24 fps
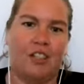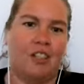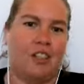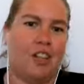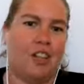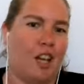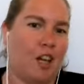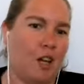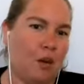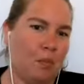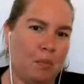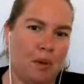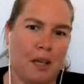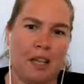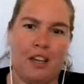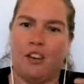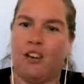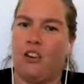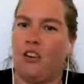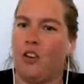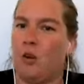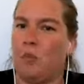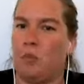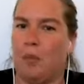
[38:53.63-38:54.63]
getting
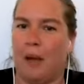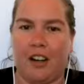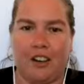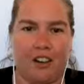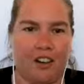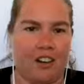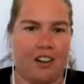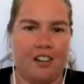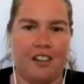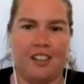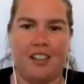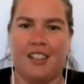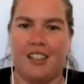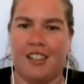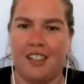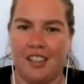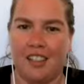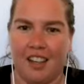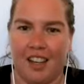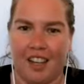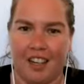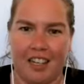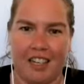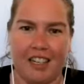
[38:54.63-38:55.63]
bigger and better,
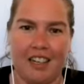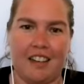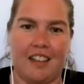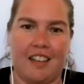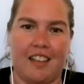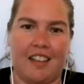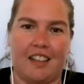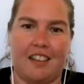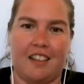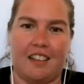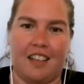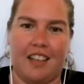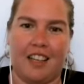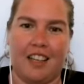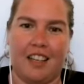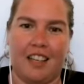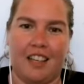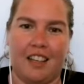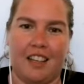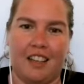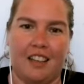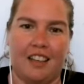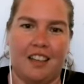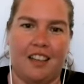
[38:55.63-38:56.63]
and he doesn't
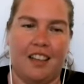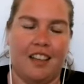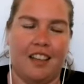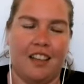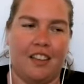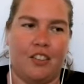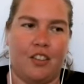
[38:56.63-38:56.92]
see